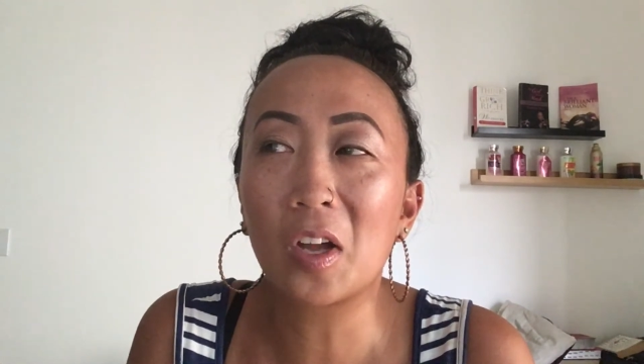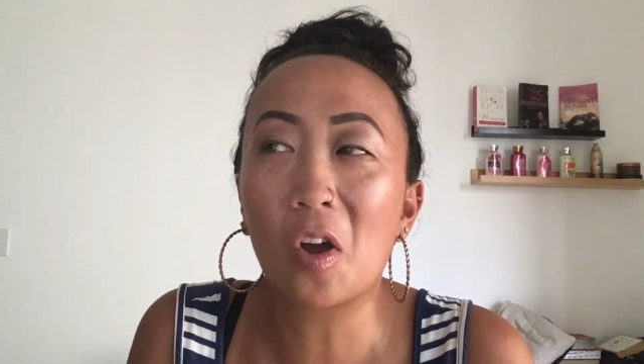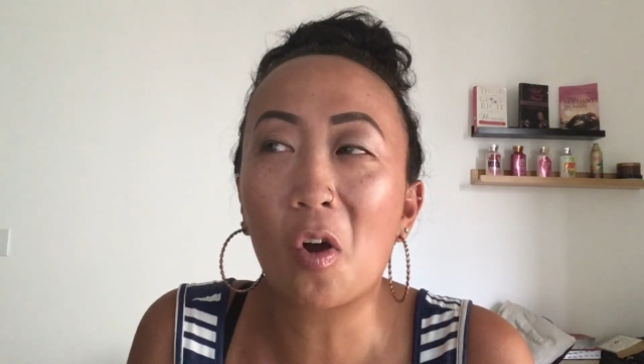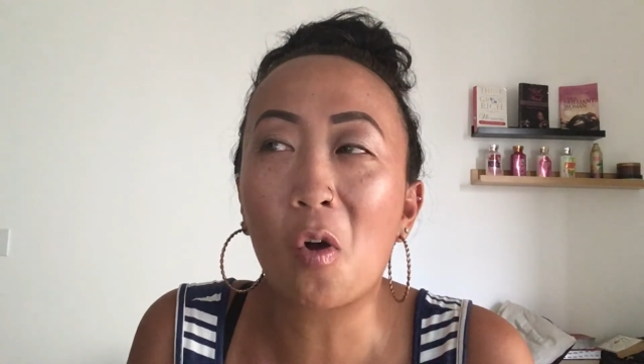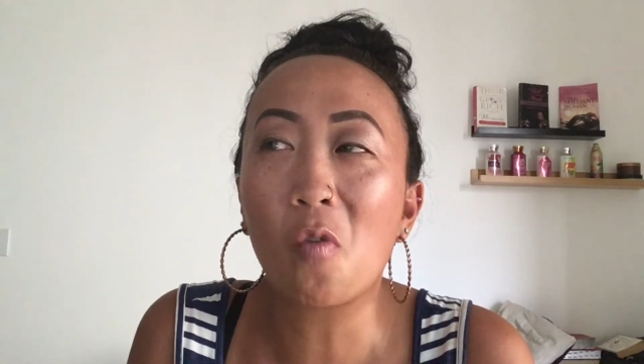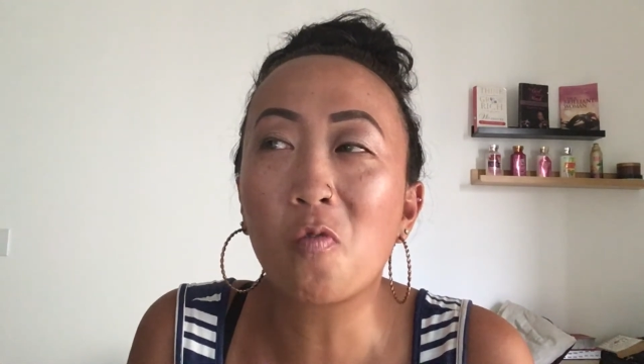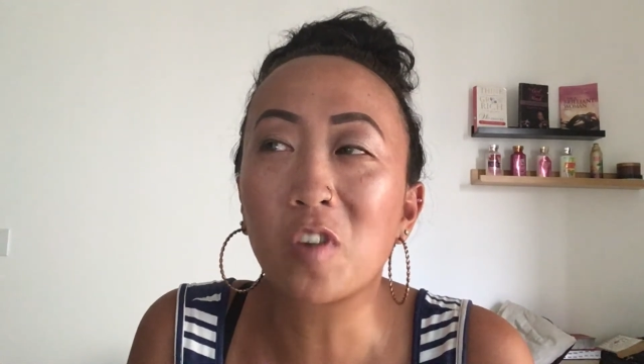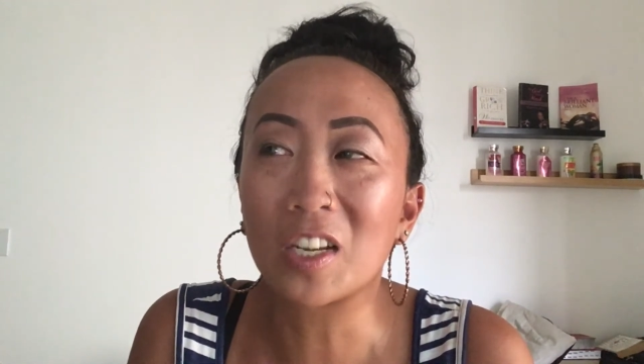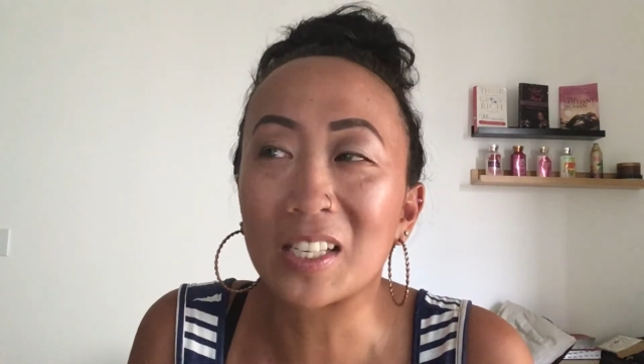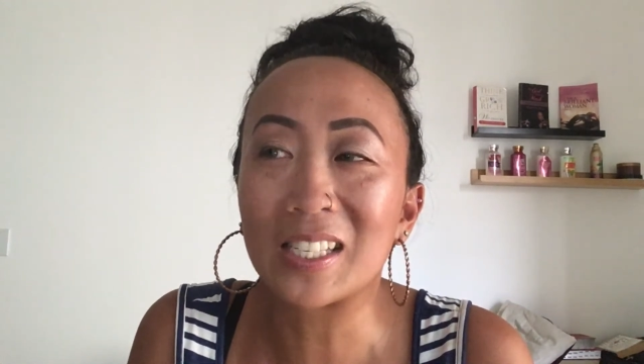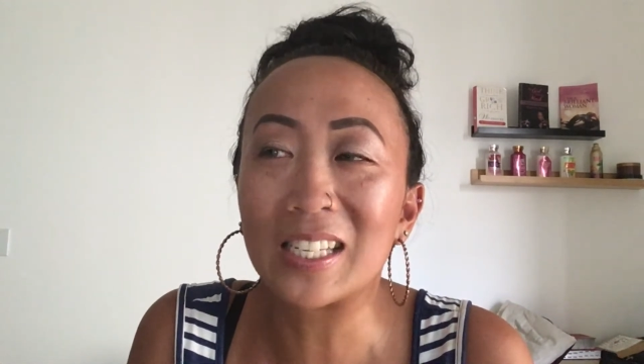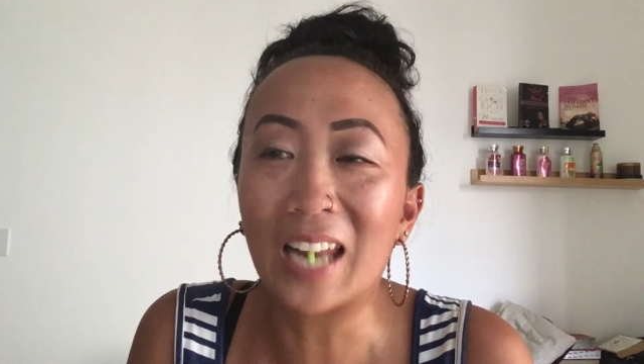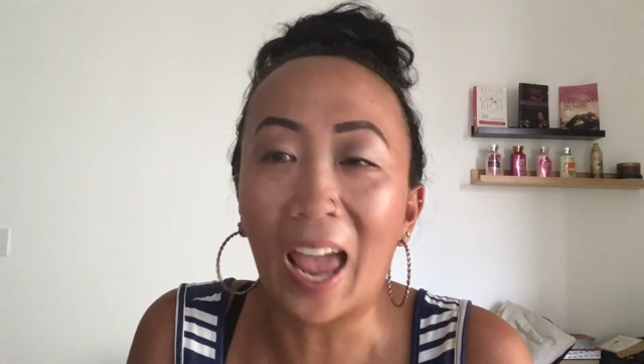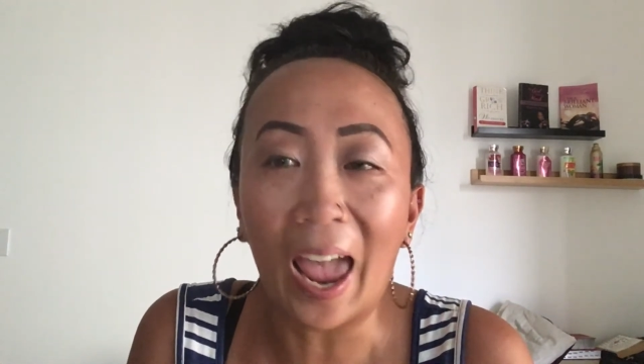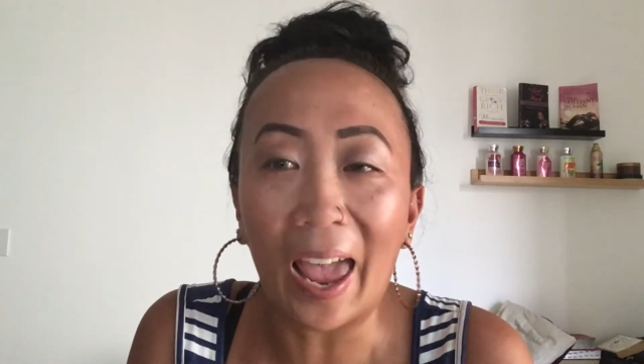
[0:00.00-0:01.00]

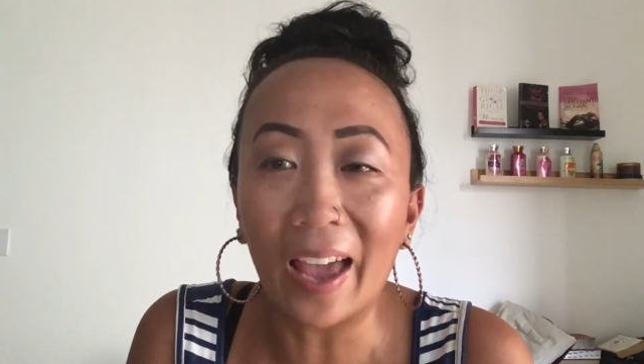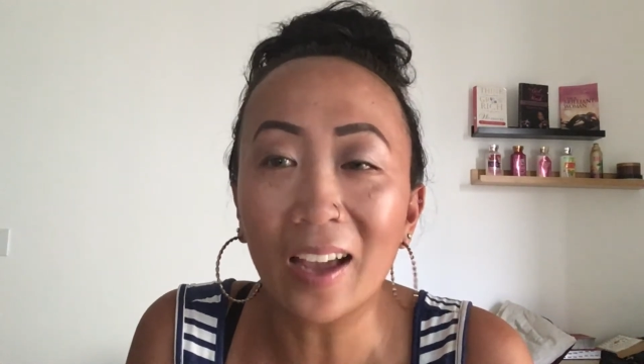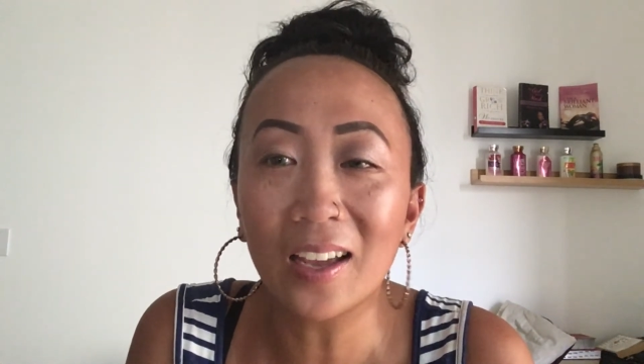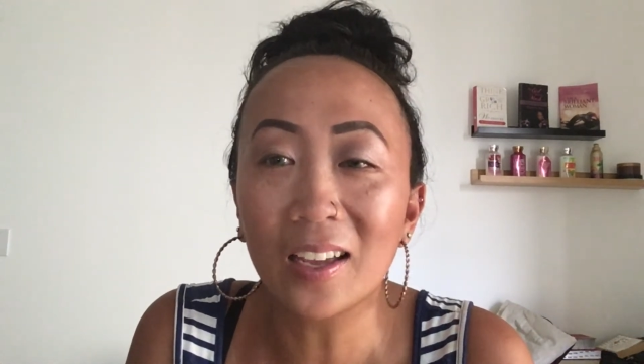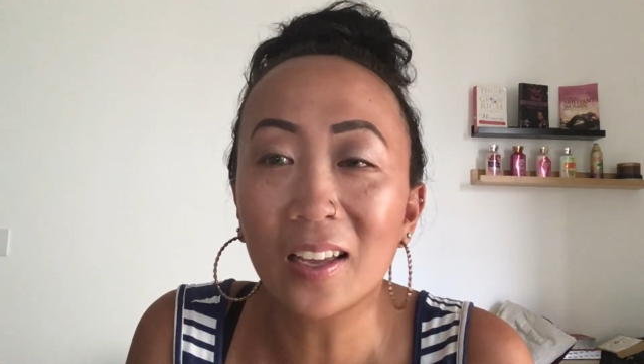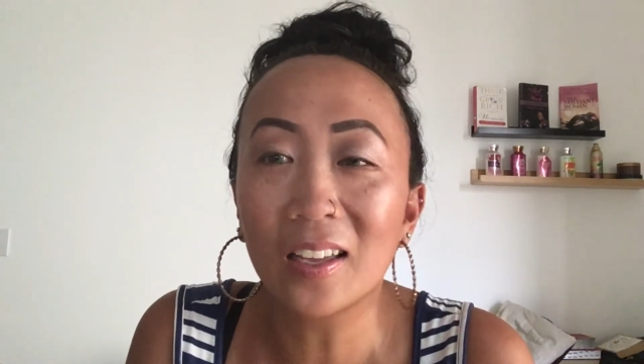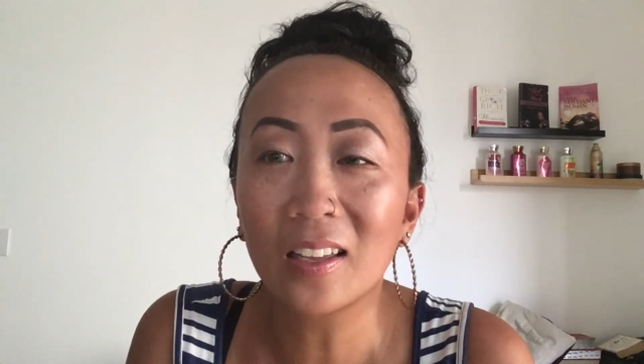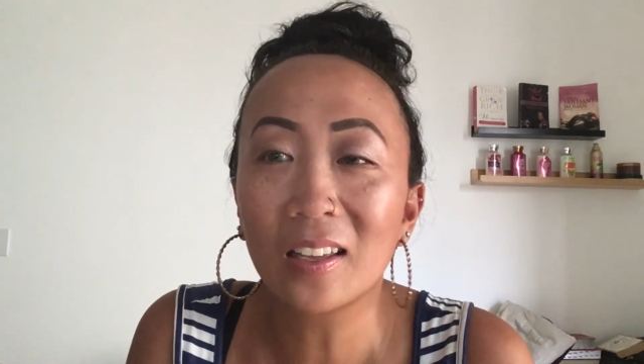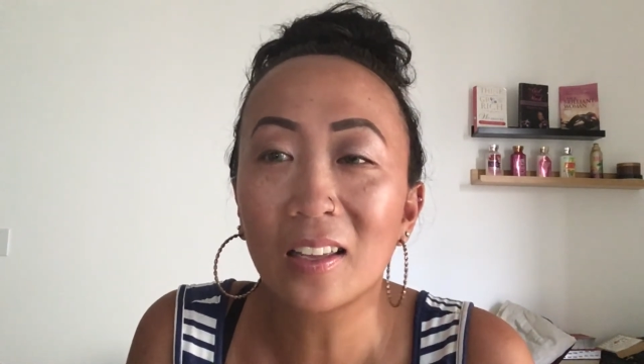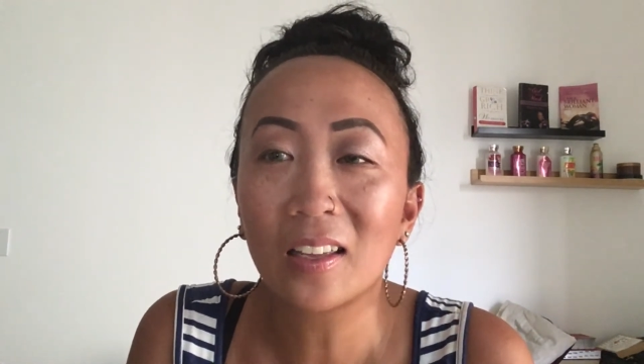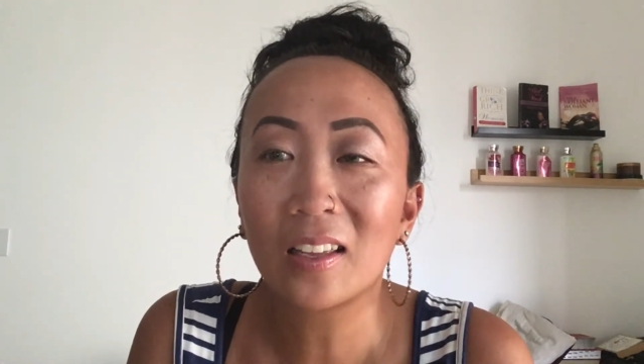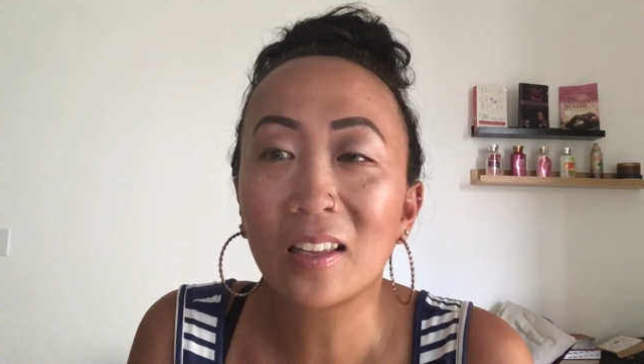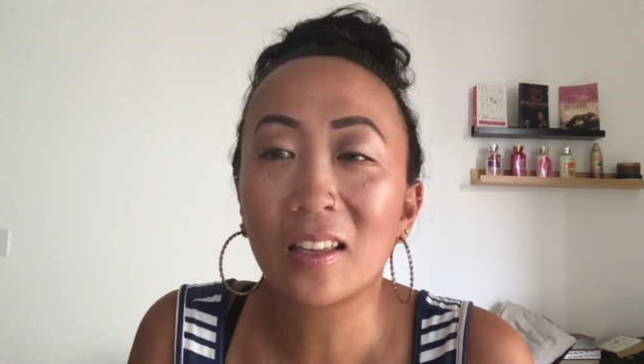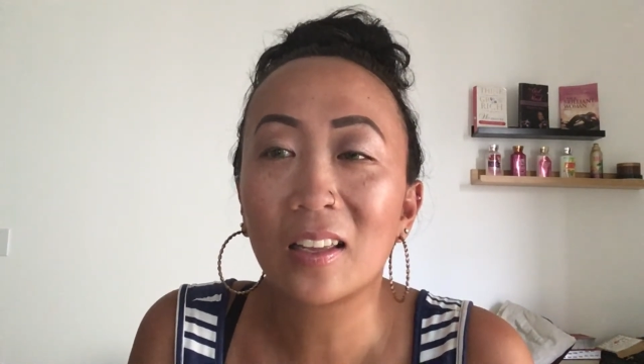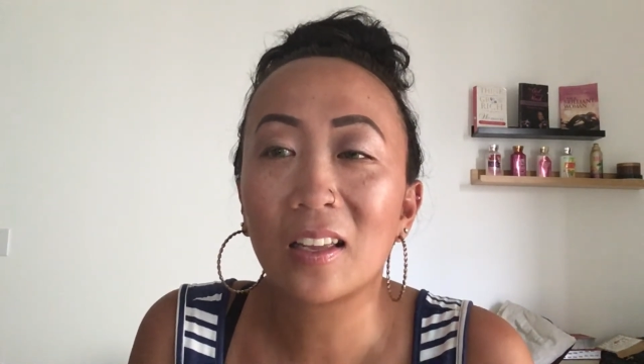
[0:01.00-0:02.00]
overstack
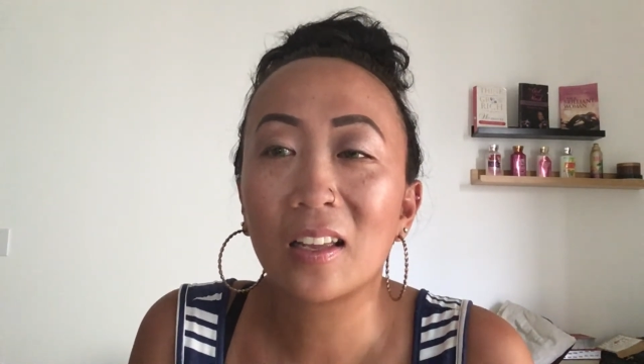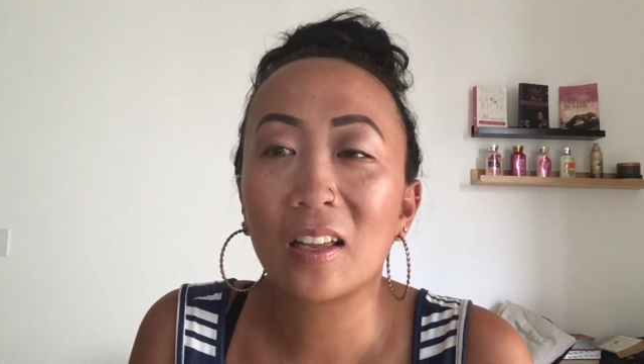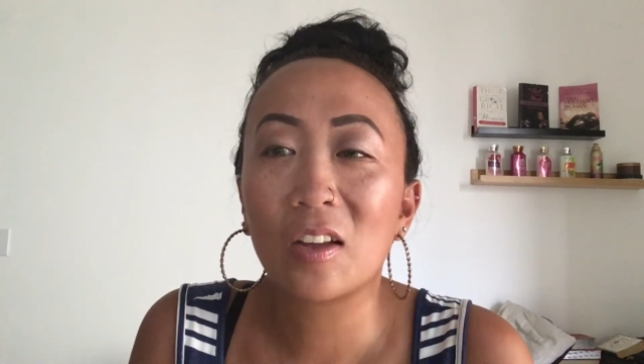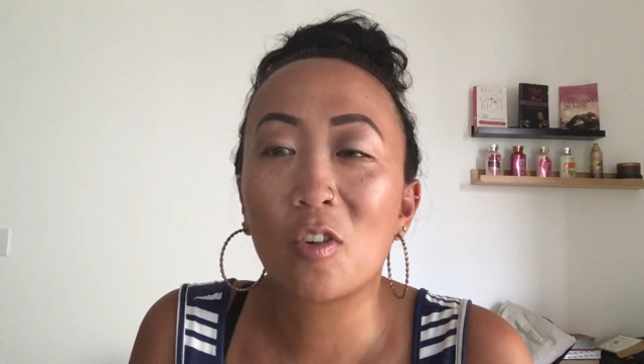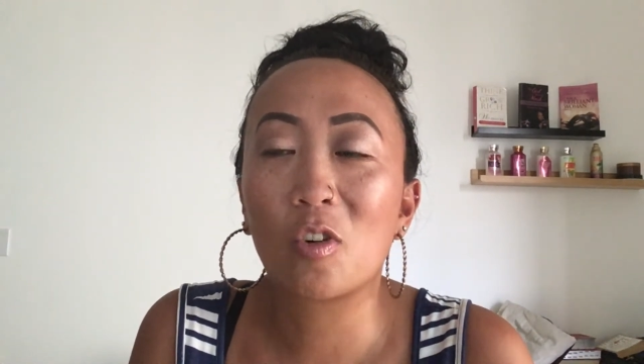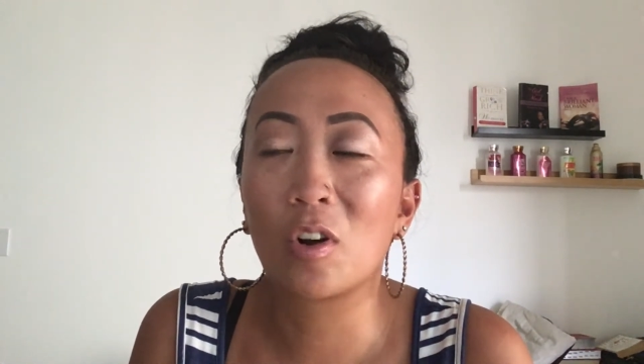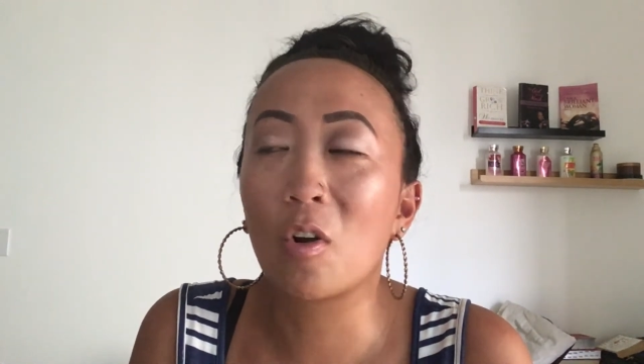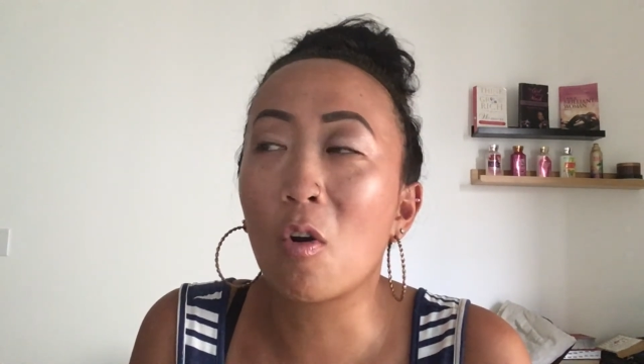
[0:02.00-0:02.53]
or